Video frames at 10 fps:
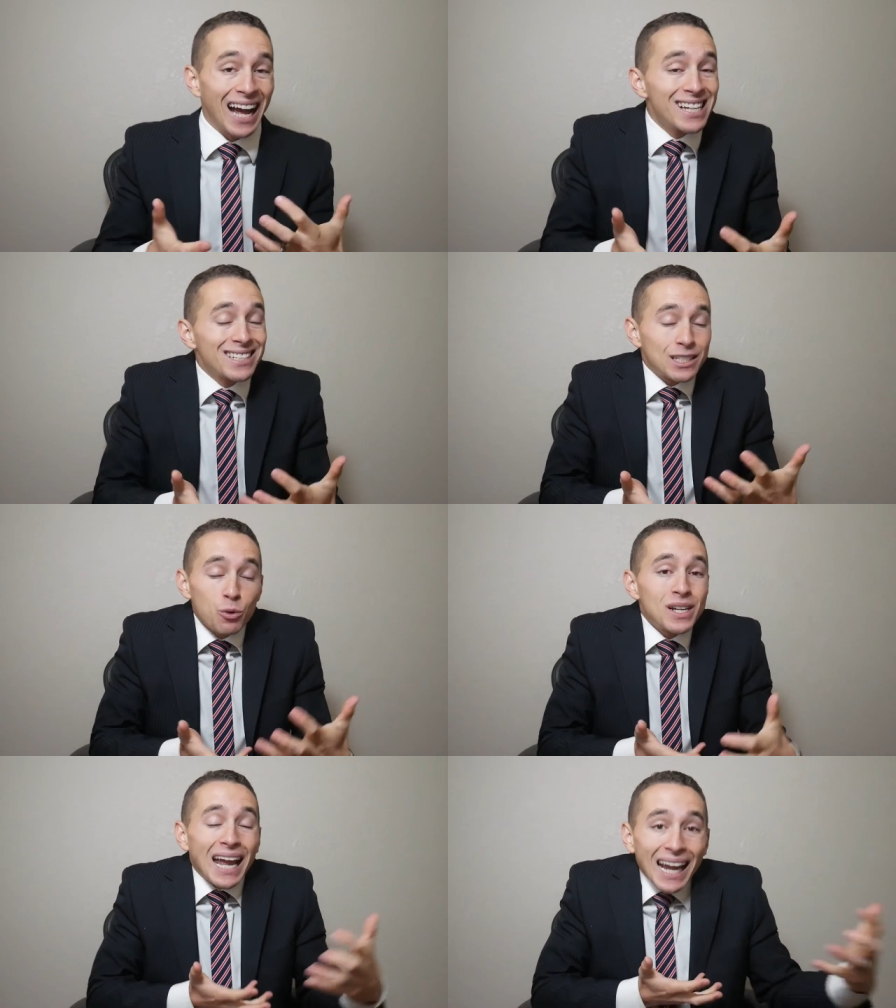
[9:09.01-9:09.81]
As
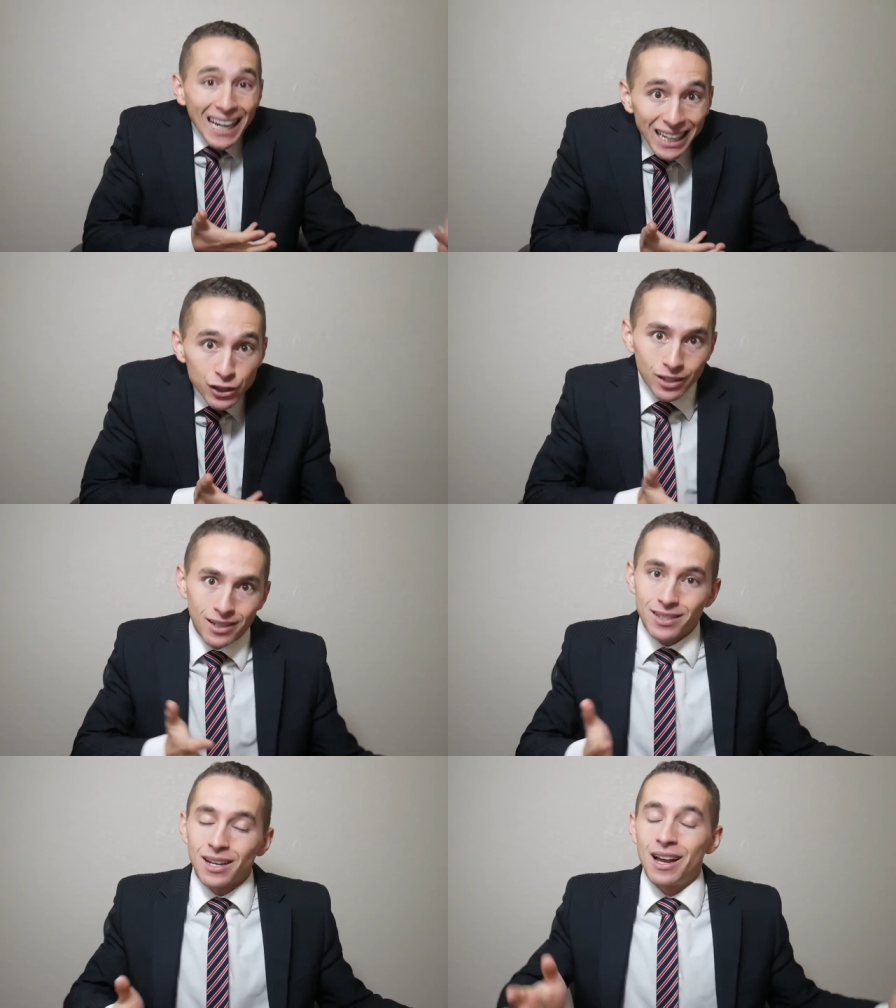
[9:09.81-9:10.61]
someone
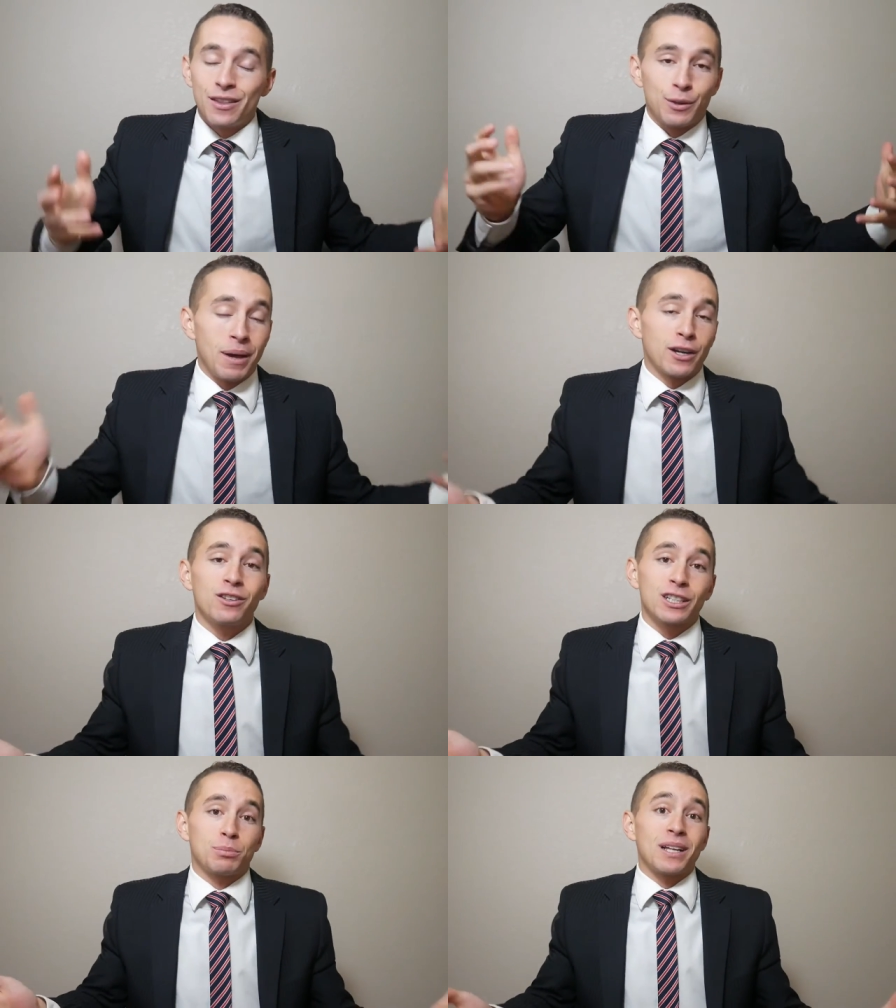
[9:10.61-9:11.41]
ages, the
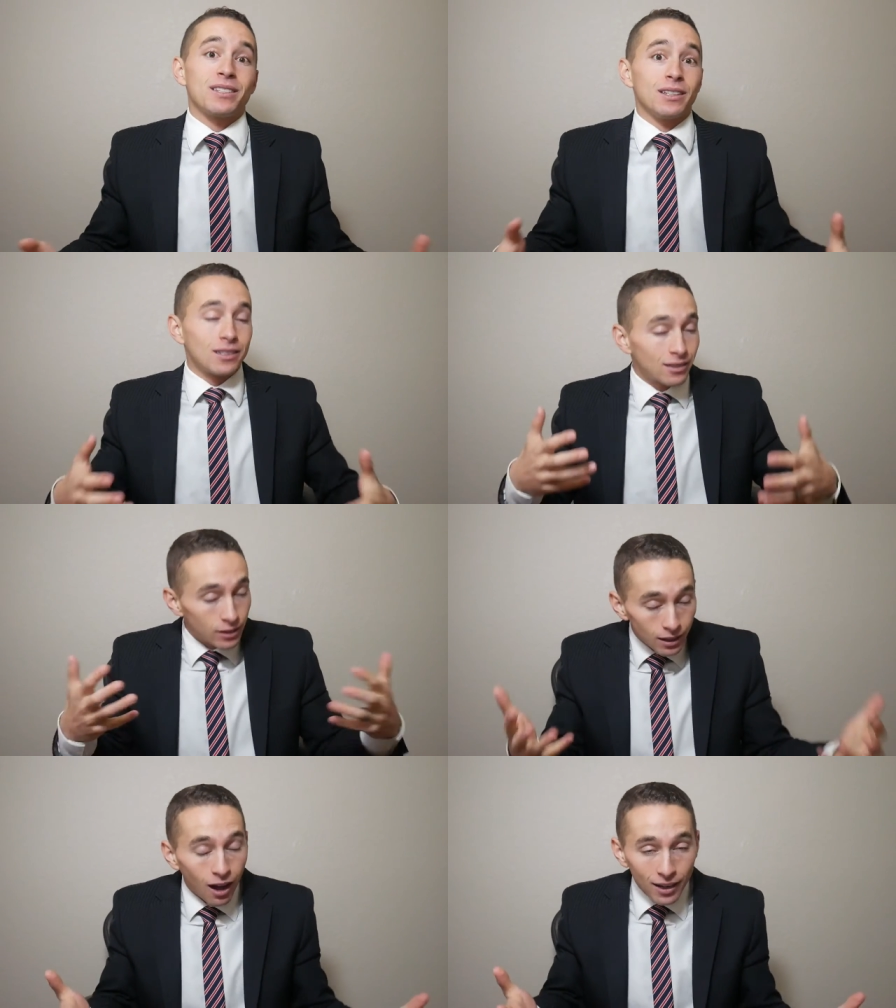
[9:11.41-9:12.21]
medical expenses
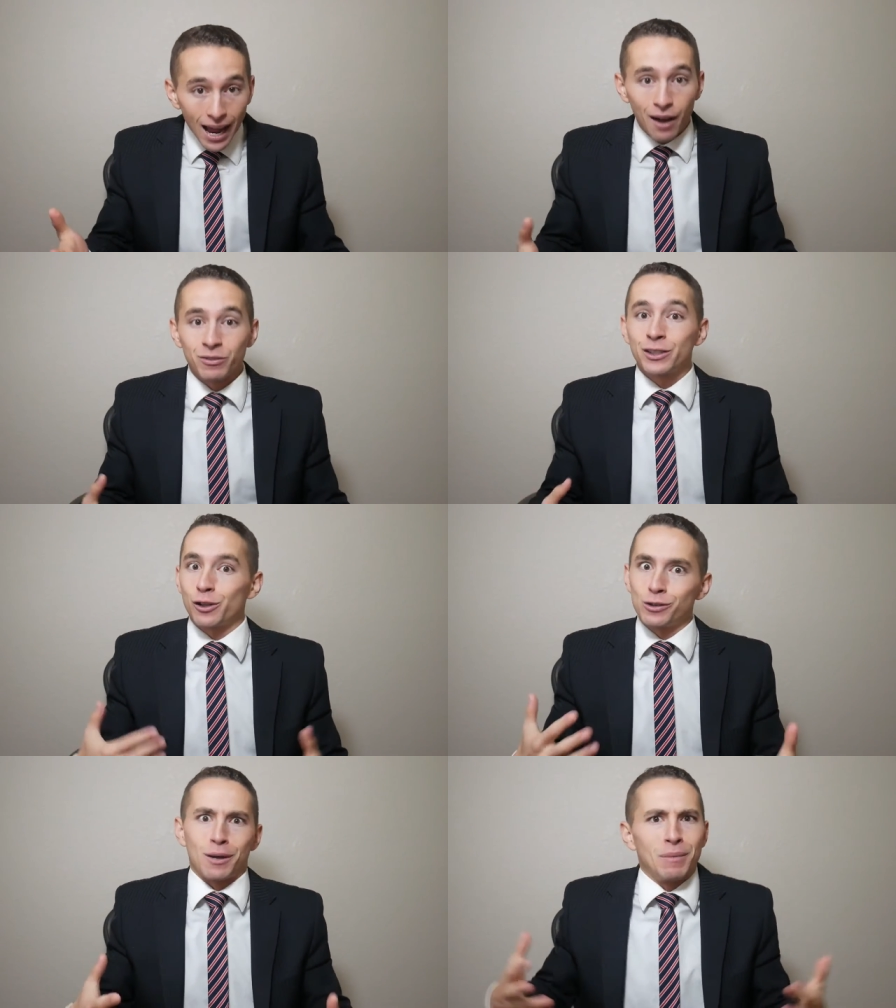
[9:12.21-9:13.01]
on
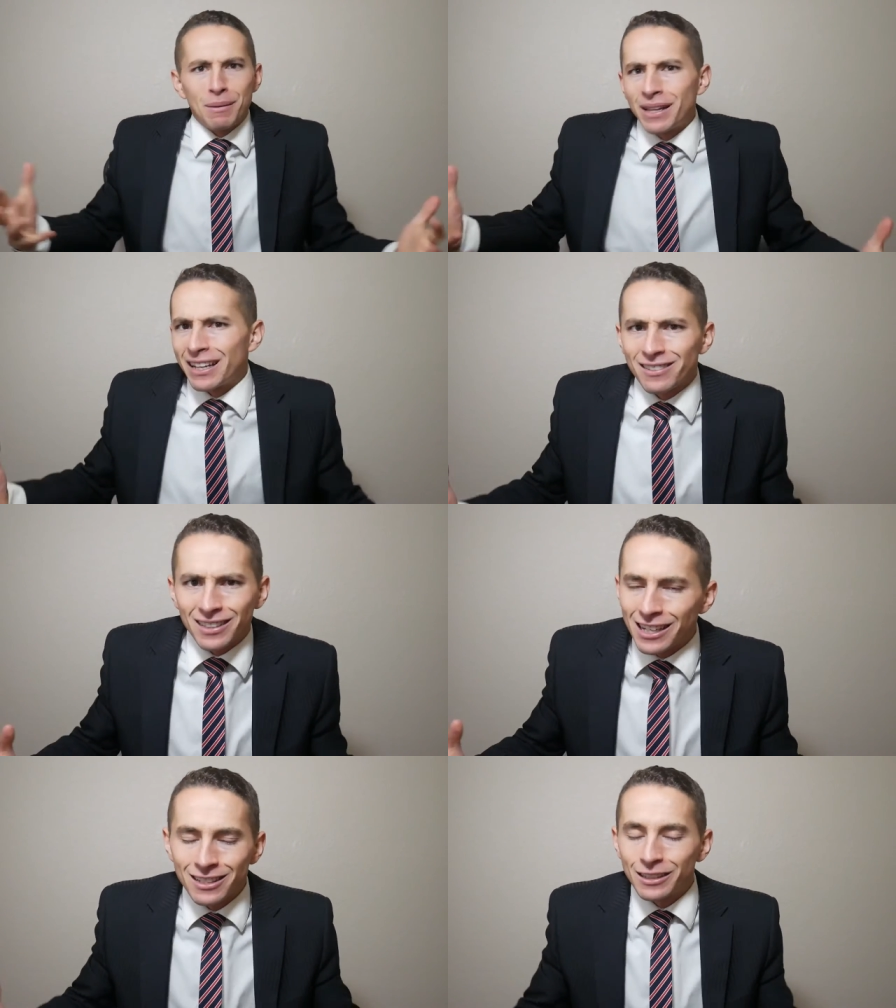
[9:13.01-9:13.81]
average goes up. Maybe
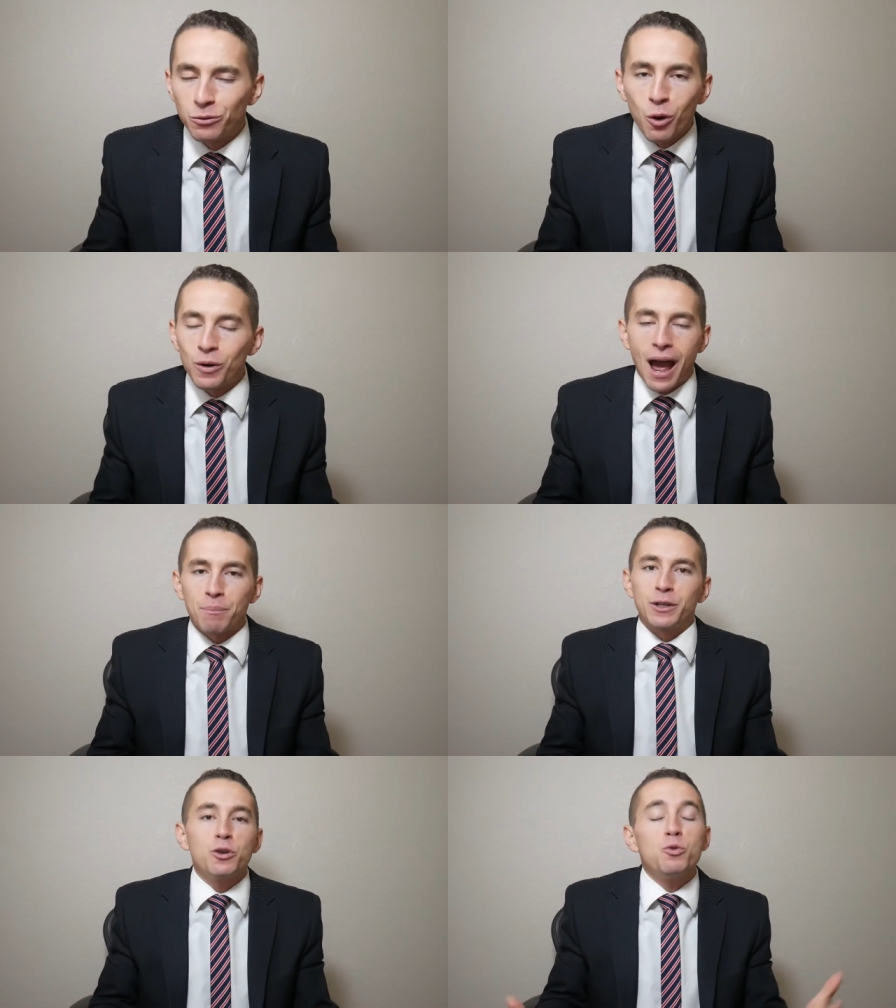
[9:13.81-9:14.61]
that, that won't
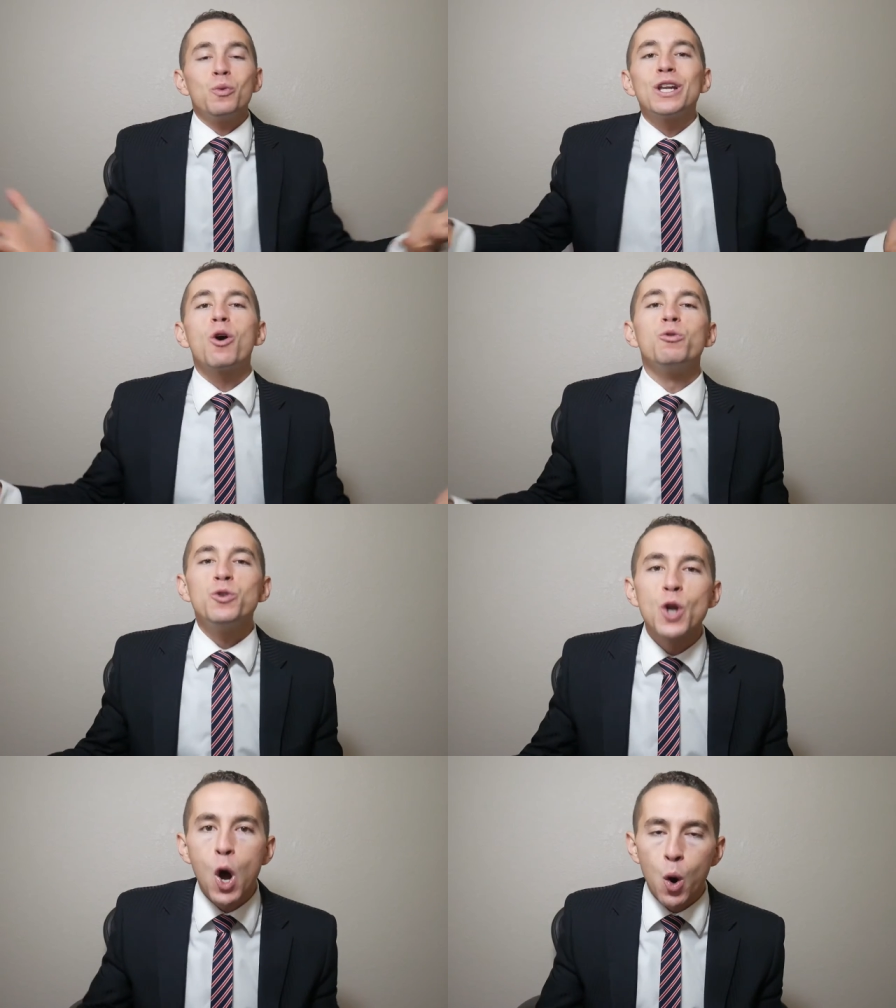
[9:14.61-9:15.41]
happen to you. We
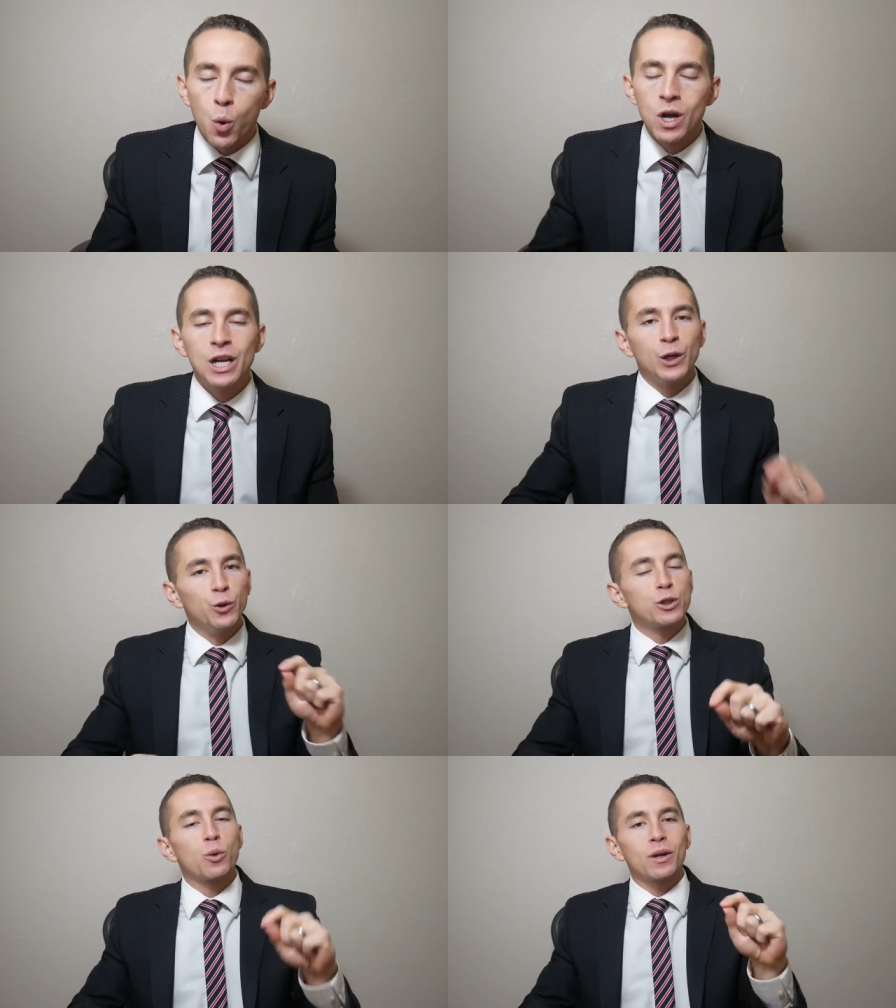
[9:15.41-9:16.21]
don't know.
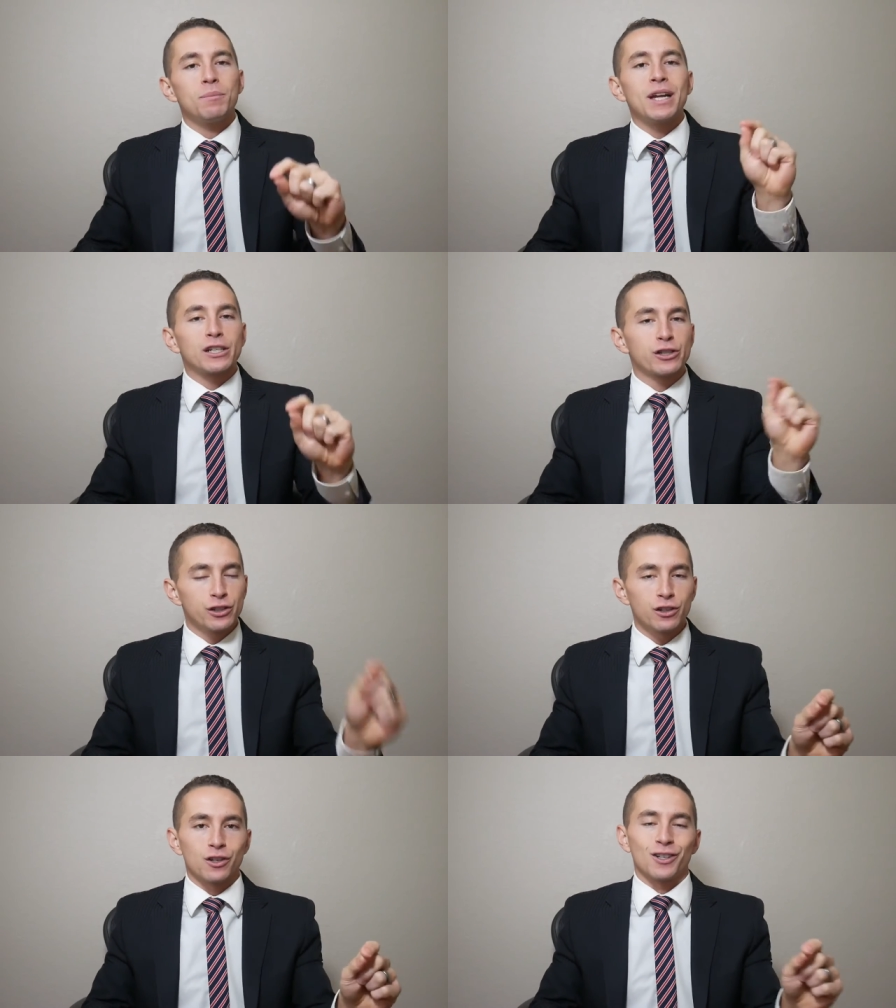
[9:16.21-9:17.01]
You just want to make
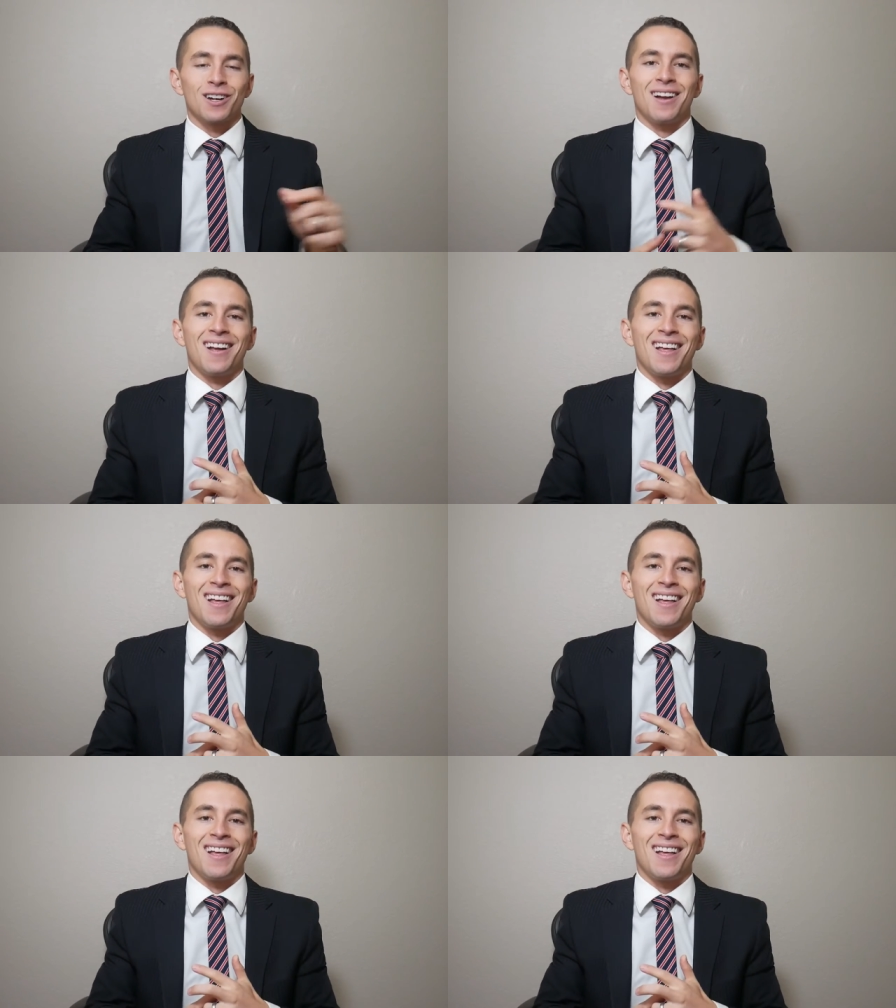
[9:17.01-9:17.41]
sure